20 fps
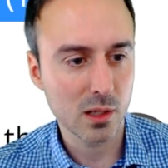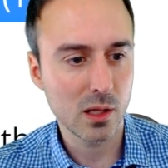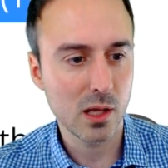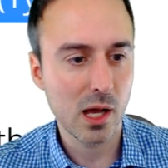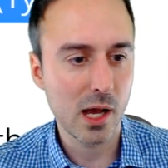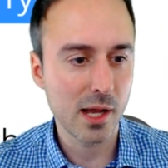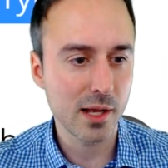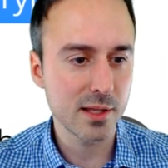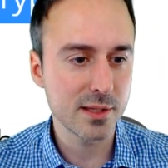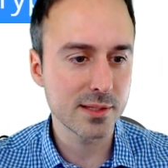
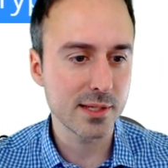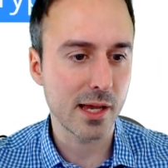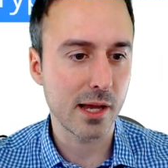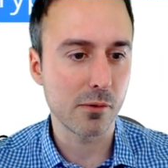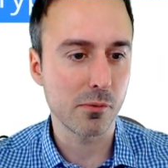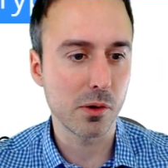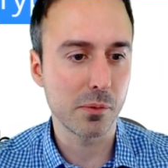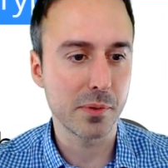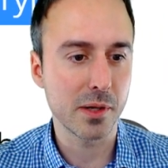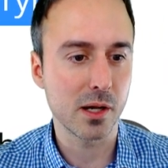I can say I
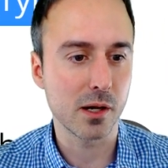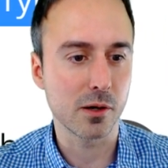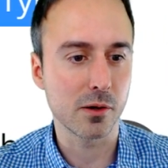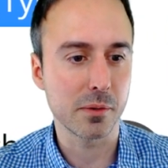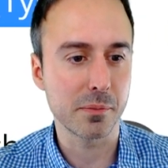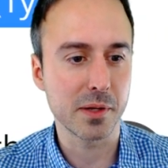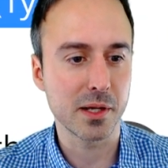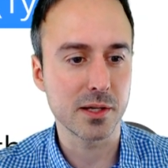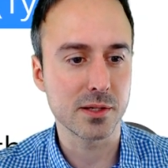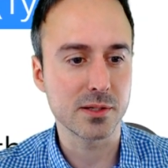will be hungry
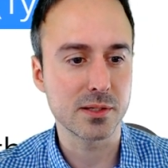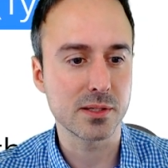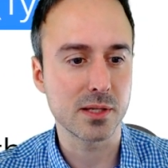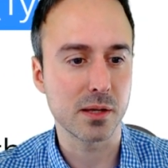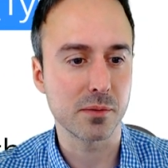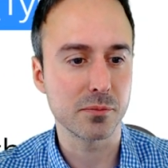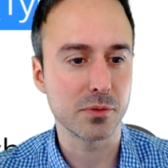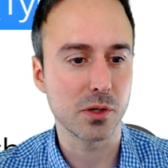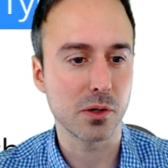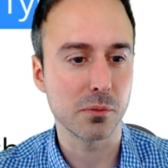because
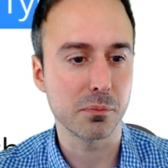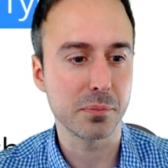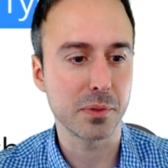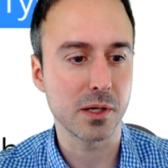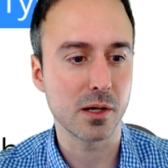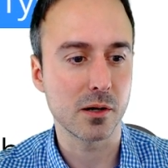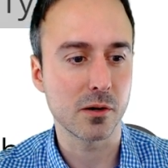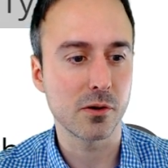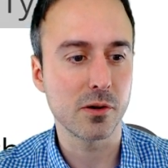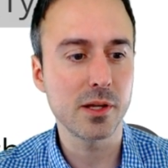some don't be
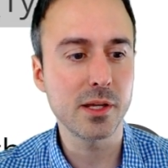hungry.